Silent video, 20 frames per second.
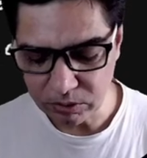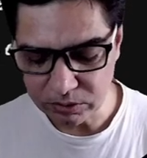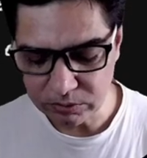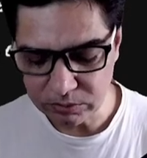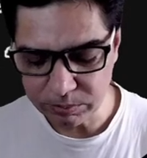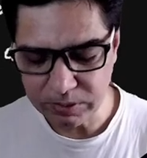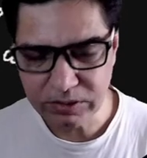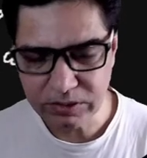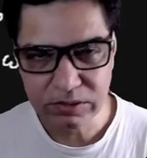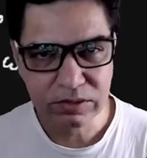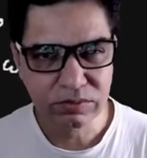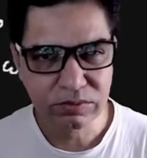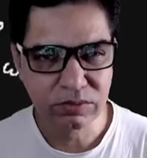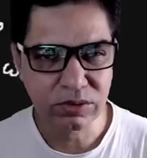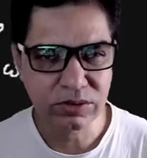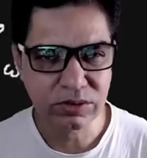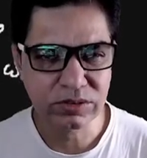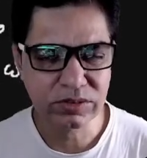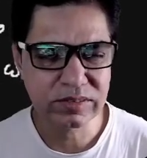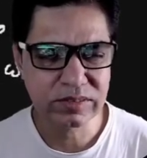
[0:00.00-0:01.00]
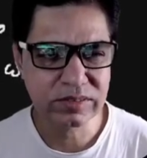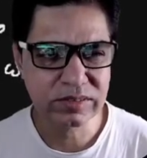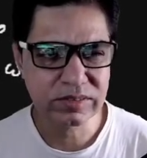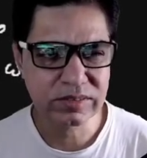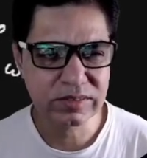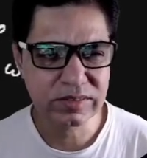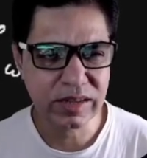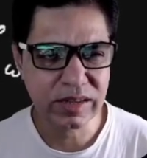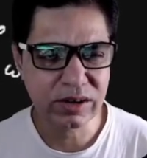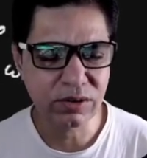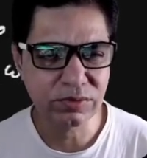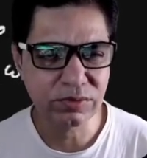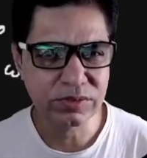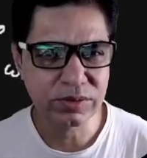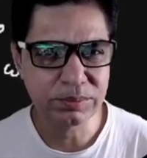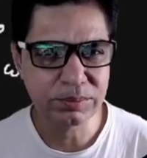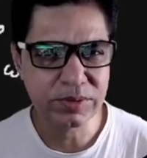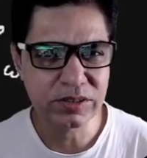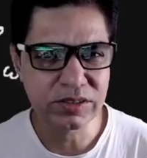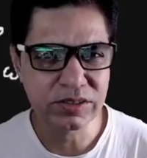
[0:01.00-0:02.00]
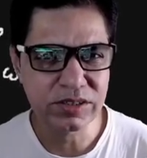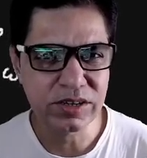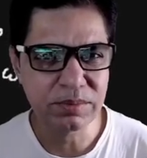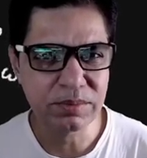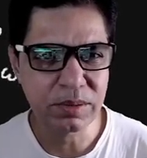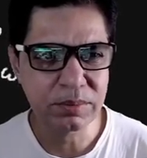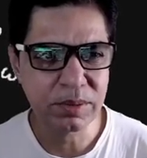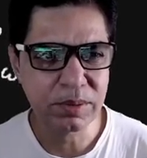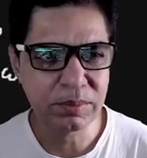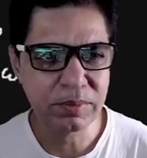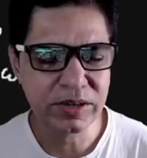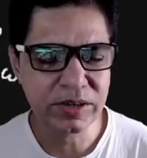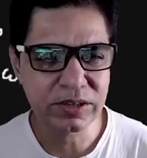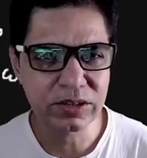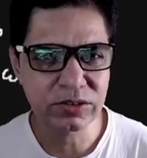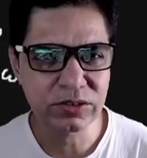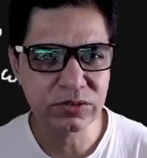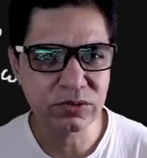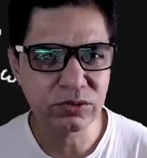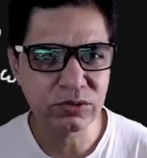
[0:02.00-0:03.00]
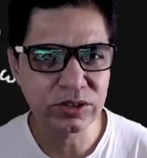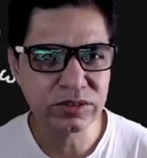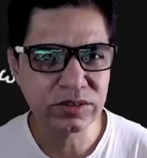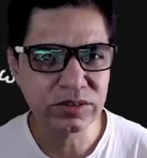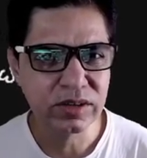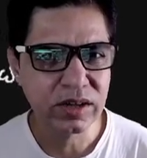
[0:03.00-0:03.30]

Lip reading: but for sake of simplicity, remember maintenance fluids